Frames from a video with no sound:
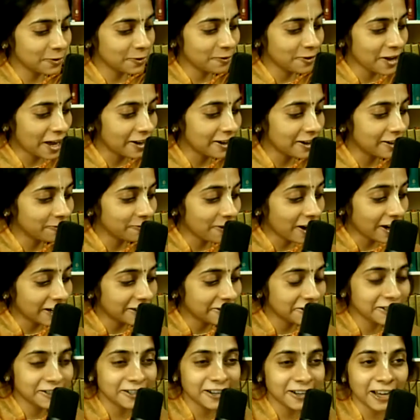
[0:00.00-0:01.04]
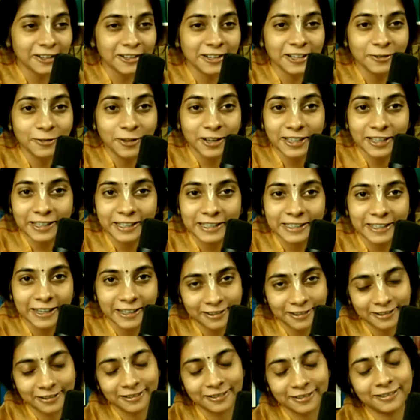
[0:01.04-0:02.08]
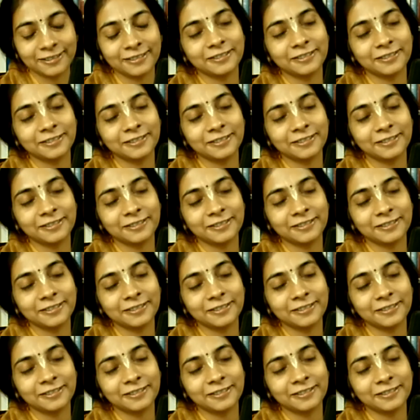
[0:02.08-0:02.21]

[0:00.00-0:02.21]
you find Krishna actually very excited.